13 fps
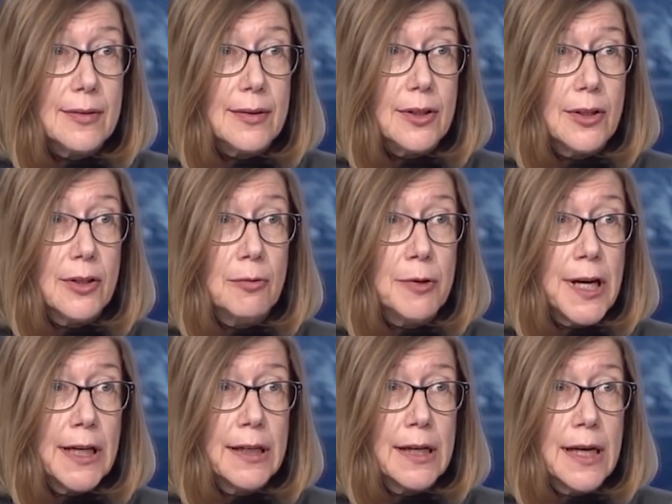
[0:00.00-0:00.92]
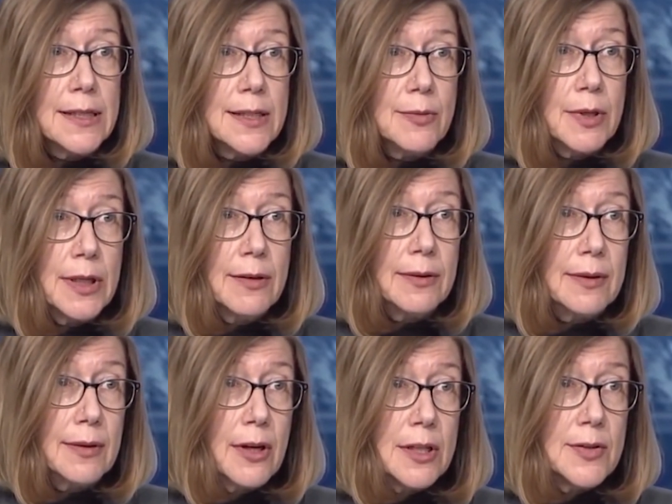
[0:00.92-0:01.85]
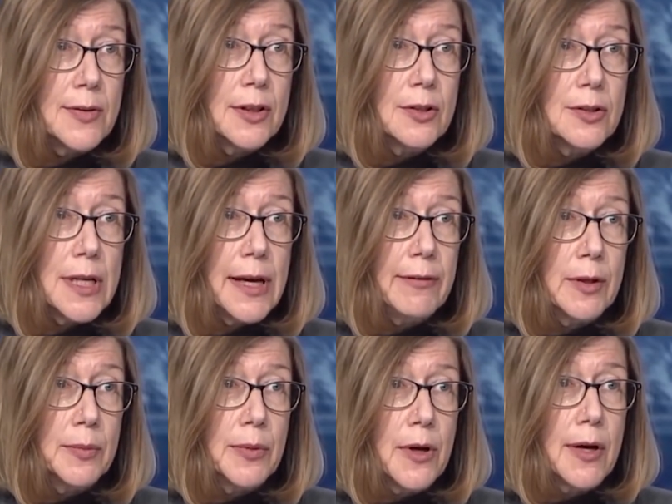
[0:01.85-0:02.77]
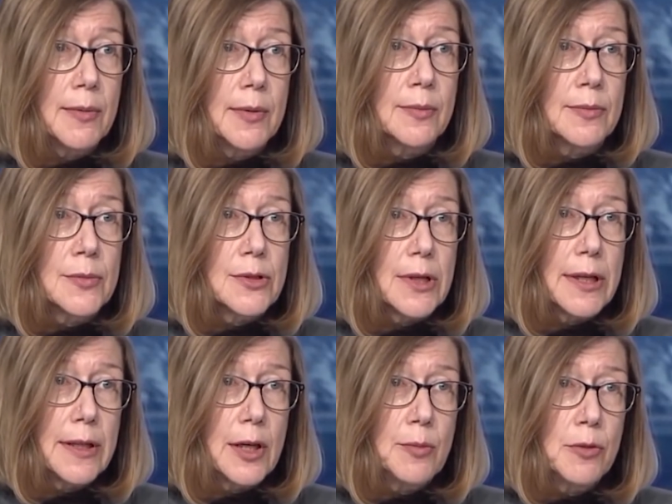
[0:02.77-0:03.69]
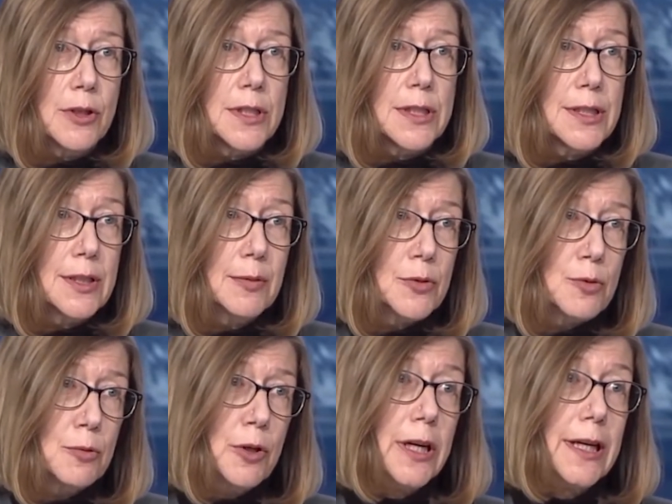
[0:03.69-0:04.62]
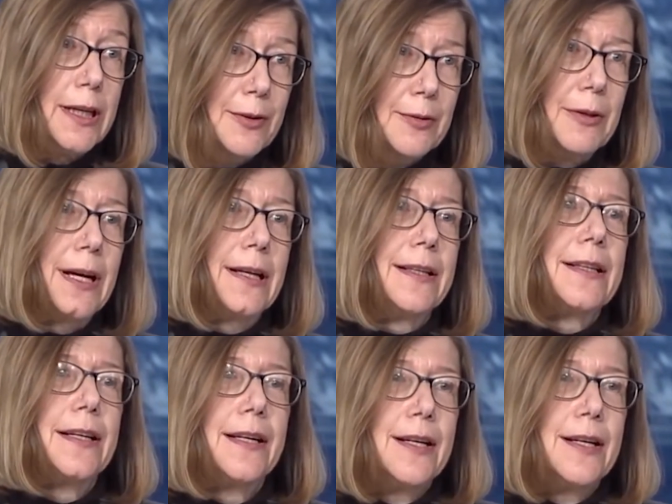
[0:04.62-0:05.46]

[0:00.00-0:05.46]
you're recognizing when the launch vehicle is having a problem so that the abort system's working, right?